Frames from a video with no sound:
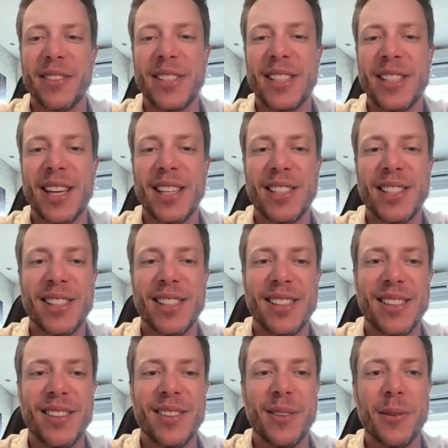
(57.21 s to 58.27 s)

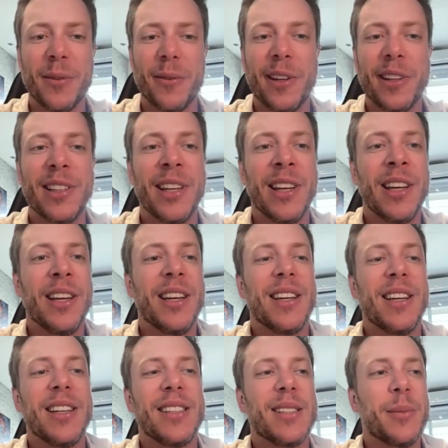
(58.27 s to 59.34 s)
invitation, everyone.
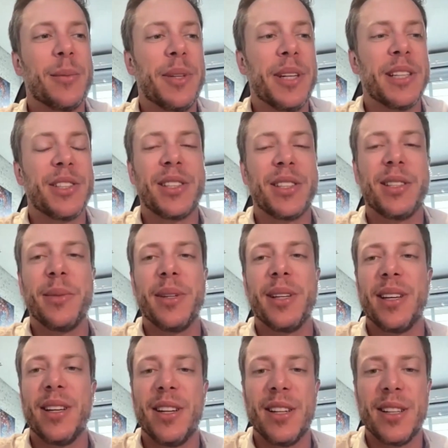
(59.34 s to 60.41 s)
It's a pleasure to be
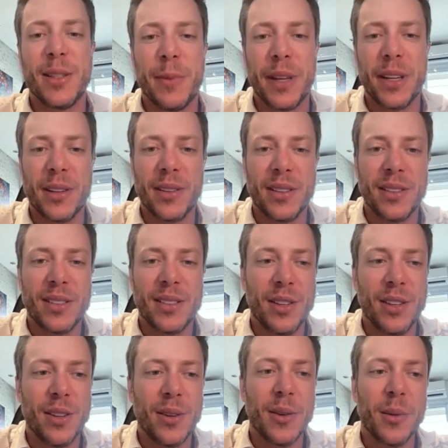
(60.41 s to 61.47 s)
here speaking to
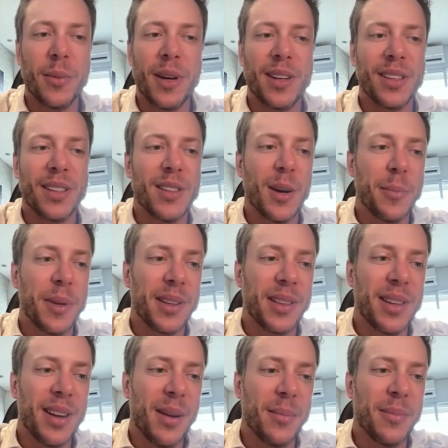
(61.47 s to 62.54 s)
you about a topic
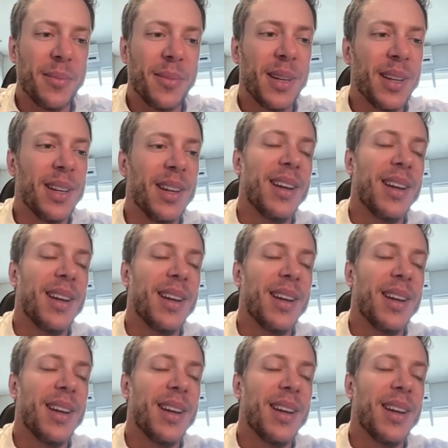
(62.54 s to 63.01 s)
that I'm